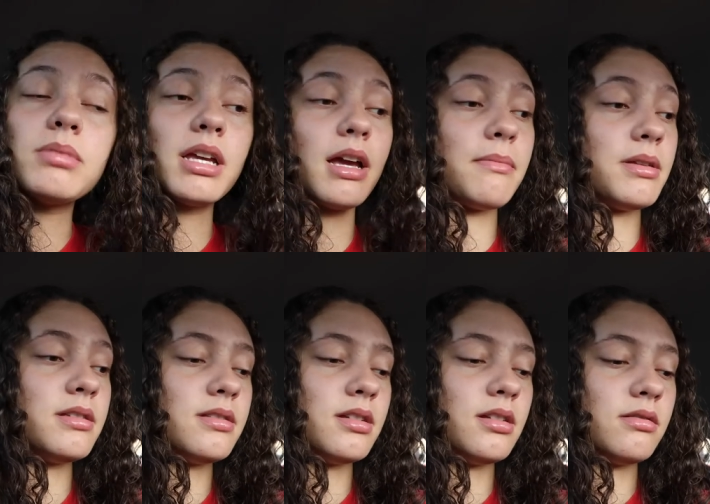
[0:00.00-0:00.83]
Like I
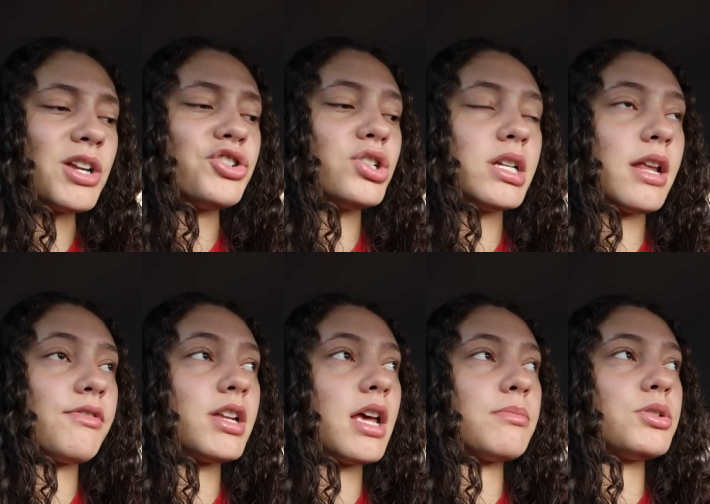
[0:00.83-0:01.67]
missed it. I'm gonna drink it
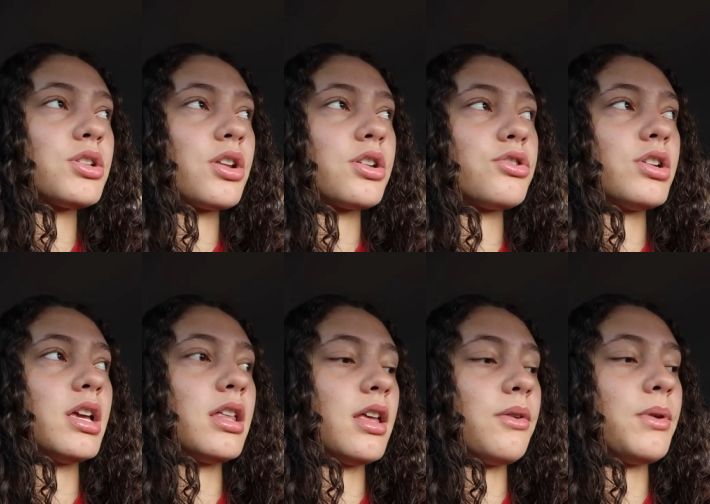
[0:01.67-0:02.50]
every day. I'm just gonna
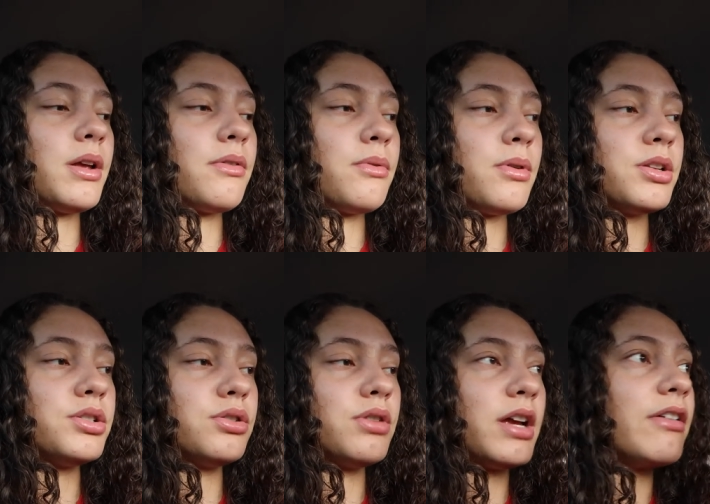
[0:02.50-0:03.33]
drink it like when I want
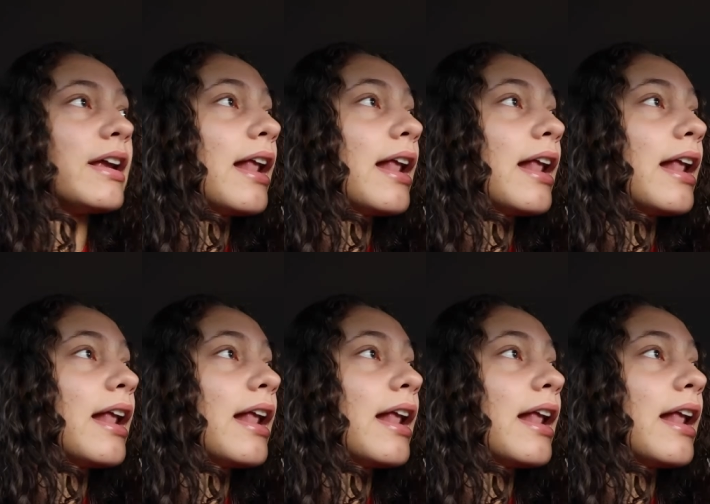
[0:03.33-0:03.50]
to, like right